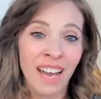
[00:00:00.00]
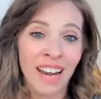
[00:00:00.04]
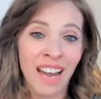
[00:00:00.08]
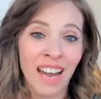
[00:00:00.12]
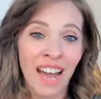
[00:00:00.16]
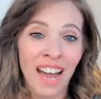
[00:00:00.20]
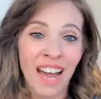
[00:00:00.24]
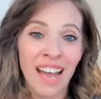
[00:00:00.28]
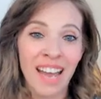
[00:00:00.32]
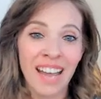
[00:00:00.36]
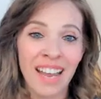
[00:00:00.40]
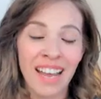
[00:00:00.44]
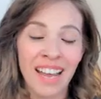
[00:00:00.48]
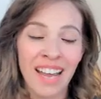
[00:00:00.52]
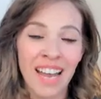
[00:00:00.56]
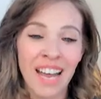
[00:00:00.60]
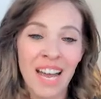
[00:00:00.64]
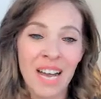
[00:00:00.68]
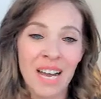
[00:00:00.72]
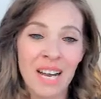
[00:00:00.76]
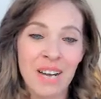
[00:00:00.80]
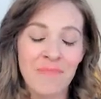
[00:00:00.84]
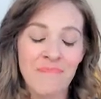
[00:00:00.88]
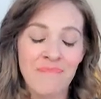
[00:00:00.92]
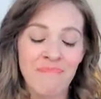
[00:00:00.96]
And
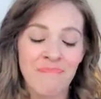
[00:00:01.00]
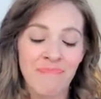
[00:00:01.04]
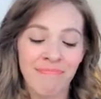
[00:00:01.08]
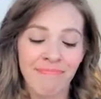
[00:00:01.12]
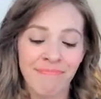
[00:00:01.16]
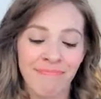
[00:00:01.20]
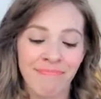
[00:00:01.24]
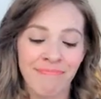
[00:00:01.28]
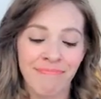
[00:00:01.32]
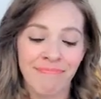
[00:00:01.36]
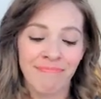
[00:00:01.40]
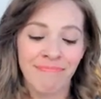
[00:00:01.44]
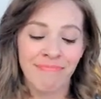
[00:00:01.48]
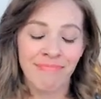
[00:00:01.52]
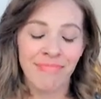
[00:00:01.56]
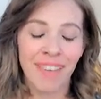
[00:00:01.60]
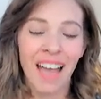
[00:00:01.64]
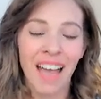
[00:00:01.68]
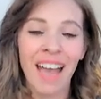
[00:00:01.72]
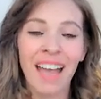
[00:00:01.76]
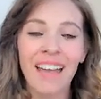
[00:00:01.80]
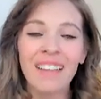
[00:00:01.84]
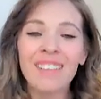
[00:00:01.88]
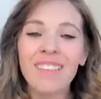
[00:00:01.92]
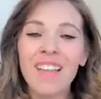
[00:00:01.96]

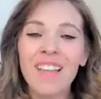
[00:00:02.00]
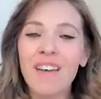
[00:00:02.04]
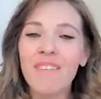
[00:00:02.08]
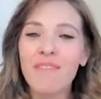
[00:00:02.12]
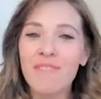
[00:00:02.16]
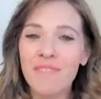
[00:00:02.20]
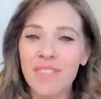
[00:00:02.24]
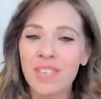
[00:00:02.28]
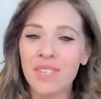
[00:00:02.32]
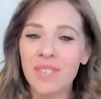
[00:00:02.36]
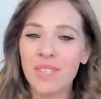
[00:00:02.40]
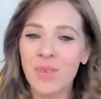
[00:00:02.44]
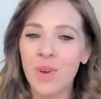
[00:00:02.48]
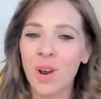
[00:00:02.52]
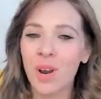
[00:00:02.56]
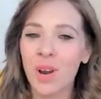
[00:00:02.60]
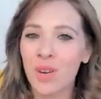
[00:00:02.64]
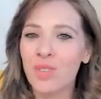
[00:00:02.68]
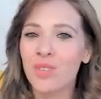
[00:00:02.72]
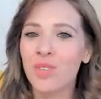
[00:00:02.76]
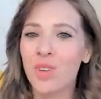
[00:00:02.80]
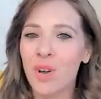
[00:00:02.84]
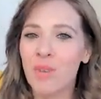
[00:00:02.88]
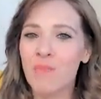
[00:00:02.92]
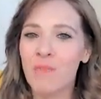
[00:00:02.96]
I love this work
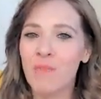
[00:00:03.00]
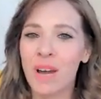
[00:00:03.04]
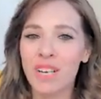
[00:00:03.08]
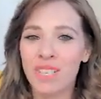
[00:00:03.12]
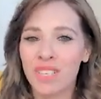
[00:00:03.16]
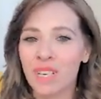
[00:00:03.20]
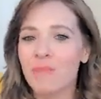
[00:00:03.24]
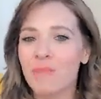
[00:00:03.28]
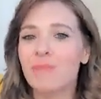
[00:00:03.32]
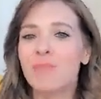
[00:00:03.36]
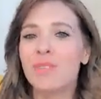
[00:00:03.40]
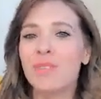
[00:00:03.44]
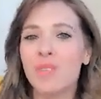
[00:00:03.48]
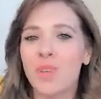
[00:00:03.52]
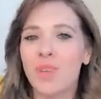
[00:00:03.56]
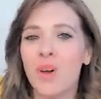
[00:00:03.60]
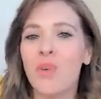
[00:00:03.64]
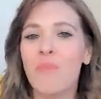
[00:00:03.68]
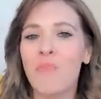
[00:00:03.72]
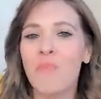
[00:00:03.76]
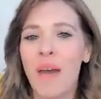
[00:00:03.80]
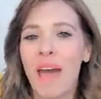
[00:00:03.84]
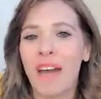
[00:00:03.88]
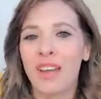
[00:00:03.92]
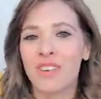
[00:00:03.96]
so much. I'm
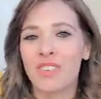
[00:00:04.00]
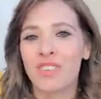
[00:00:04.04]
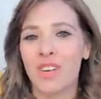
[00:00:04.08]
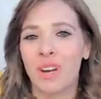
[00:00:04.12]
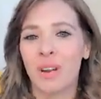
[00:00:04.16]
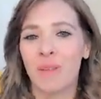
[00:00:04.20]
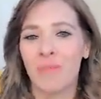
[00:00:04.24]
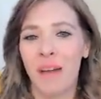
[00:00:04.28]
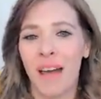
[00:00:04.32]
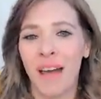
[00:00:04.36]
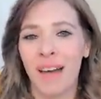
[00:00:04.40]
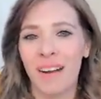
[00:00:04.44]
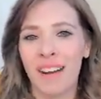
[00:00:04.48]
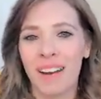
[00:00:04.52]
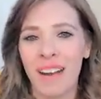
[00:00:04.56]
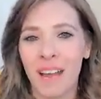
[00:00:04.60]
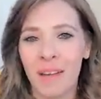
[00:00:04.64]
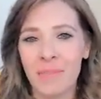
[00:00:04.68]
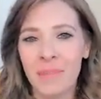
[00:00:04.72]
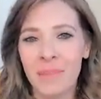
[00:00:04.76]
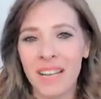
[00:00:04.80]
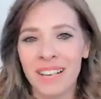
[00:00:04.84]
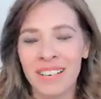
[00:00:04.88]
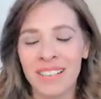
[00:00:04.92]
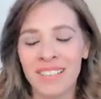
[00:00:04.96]
so passionate about it. I
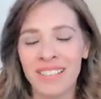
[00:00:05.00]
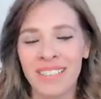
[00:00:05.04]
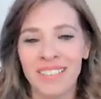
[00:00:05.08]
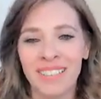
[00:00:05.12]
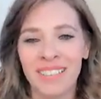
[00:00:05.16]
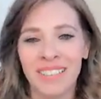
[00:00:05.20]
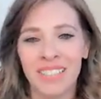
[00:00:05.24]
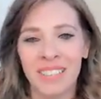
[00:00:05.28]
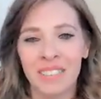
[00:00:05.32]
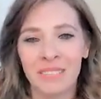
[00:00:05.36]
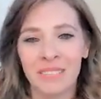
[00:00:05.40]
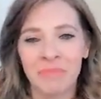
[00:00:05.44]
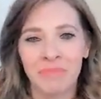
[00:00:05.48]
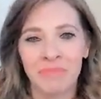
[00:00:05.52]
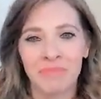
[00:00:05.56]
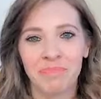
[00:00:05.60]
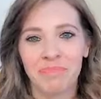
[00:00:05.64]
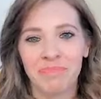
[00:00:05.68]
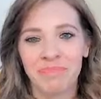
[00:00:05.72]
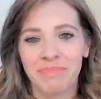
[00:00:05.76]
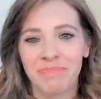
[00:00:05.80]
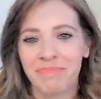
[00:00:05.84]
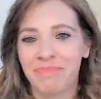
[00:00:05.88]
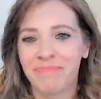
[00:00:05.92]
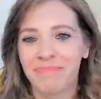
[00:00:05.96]
mean,
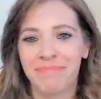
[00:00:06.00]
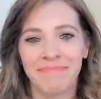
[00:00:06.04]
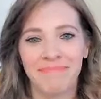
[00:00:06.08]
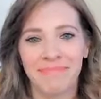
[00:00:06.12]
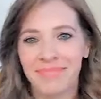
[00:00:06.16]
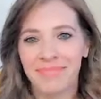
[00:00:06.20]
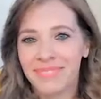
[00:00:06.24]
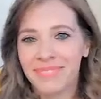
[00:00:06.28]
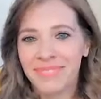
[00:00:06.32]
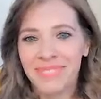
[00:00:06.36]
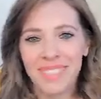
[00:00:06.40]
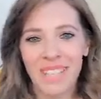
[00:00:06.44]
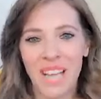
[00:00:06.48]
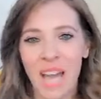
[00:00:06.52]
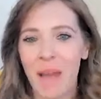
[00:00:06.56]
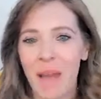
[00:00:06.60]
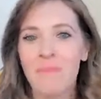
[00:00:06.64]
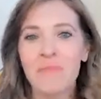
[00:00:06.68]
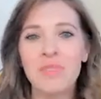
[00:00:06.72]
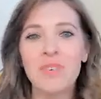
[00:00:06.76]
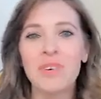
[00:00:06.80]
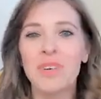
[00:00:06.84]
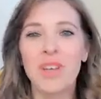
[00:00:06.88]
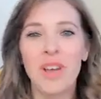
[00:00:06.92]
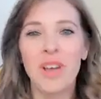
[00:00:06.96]

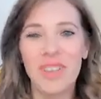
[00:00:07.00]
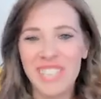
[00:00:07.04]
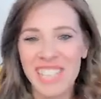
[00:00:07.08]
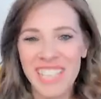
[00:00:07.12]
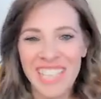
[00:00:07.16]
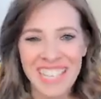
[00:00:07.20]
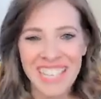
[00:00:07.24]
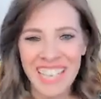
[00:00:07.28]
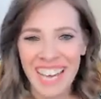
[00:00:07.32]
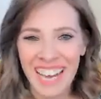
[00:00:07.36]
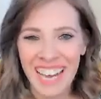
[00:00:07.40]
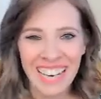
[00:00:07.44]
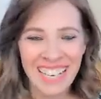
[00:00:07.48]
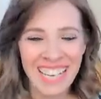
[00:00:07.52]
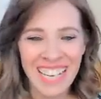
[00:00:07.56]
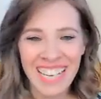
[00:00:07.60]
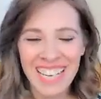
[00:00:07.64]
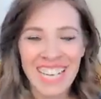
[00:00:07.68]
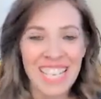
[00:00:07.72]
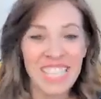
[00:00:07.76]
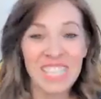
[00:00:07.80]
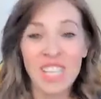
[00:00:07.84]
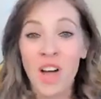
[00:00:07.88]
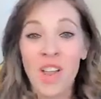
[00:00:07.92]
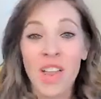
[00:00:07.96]
I'm sure y'all see that
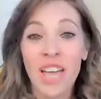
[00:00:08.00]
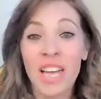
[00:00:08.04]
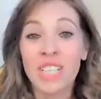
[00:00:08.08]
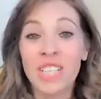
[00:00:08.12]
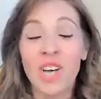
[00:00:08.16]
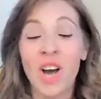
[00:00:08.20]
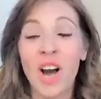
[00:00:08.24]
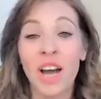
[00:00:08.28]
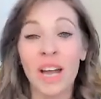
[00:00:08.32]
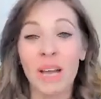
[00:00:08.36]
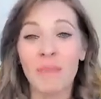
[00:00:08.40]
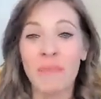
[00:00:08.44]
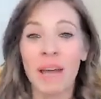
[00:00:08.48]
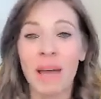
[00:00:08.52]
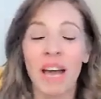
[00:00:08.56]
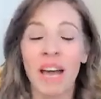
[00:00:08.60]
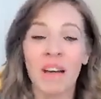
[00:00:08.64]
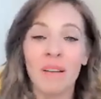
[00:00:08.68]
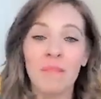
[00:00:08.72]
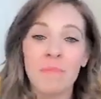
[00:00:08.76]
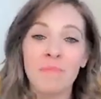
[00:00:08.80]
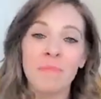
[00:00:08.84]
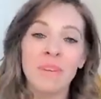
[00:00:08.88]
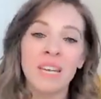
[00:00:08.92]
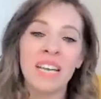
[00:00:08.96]
it's all I talk
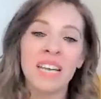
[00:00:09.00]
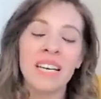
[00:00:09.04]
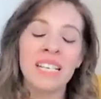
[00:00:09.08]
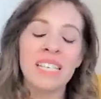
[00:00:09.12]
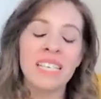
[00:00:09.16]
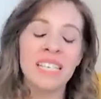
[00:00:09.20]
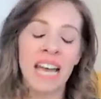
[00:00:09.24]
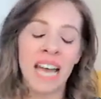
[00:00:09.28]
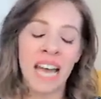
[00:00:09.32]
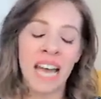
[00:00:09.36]
about, because